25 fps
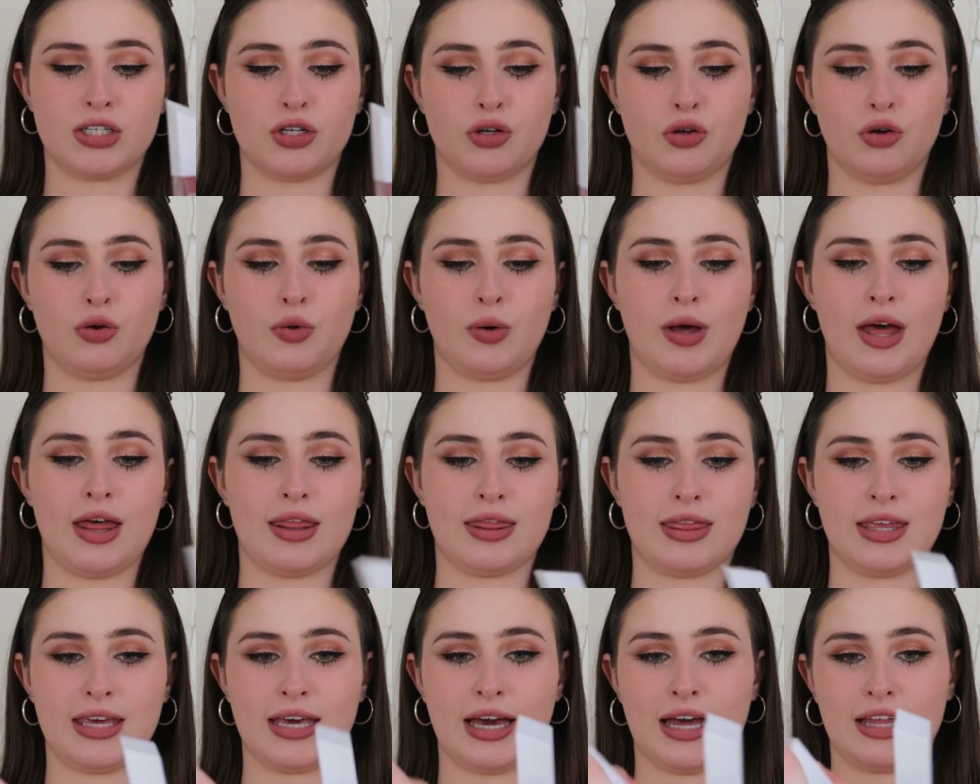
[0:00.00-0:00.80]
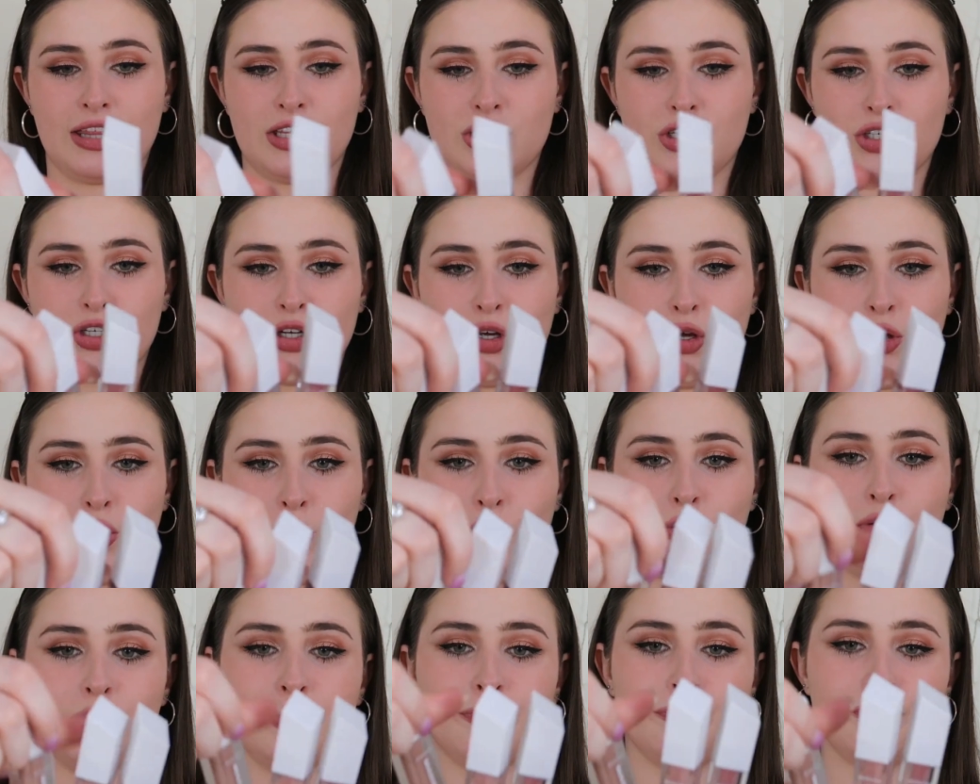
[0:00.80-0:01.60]
to the other
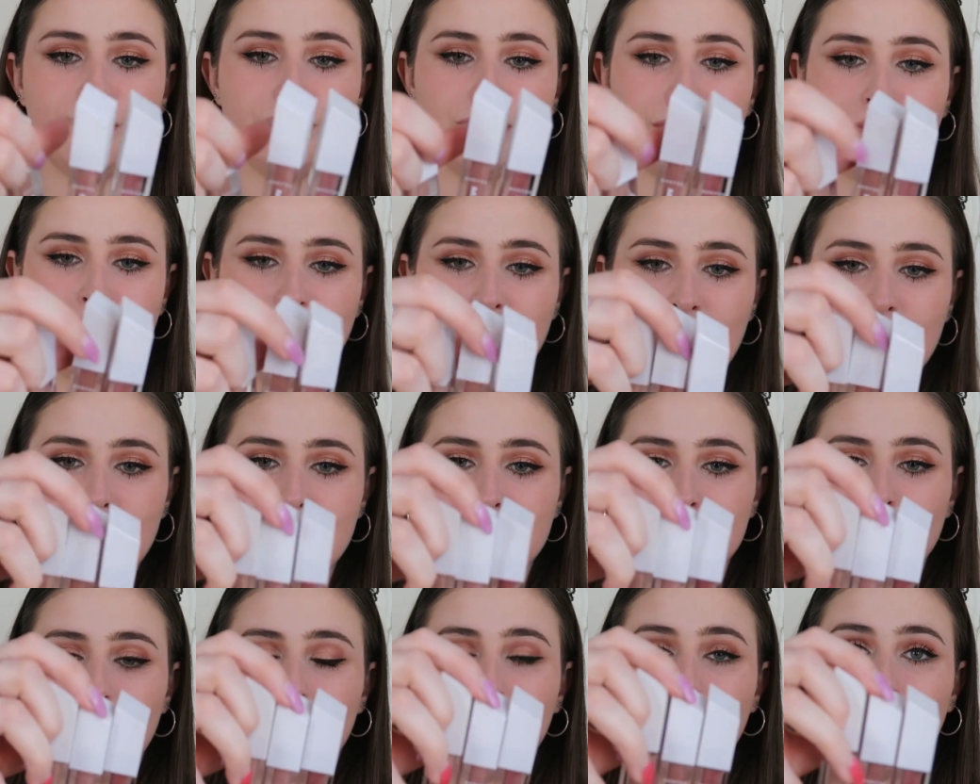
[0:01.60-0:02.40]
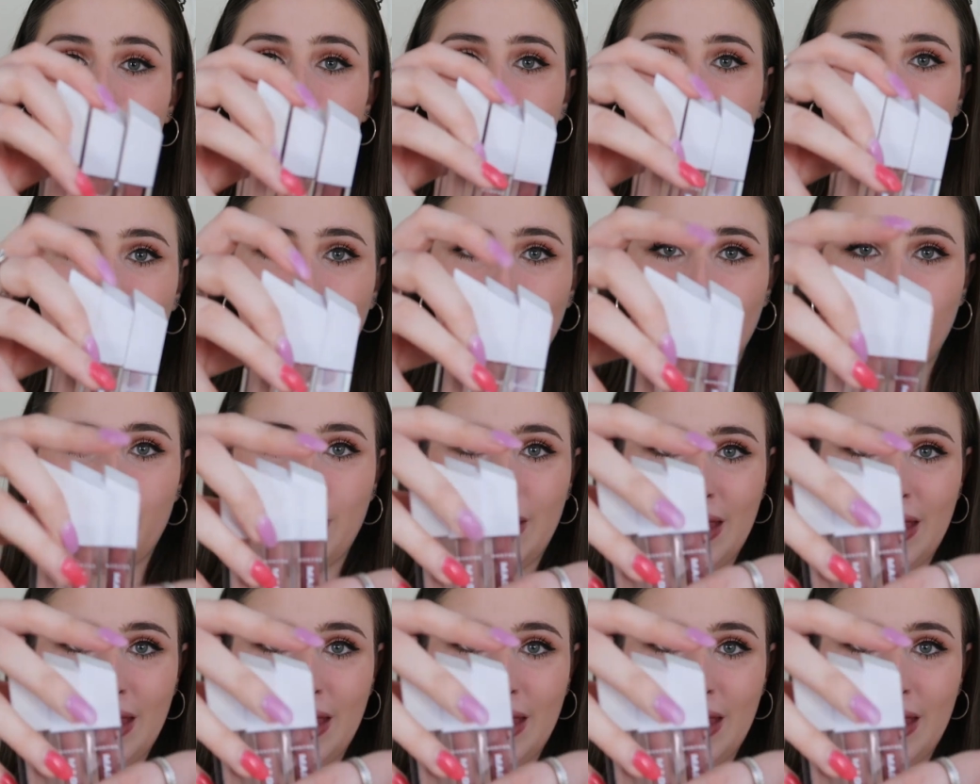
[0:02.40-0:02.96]
two, is a lot more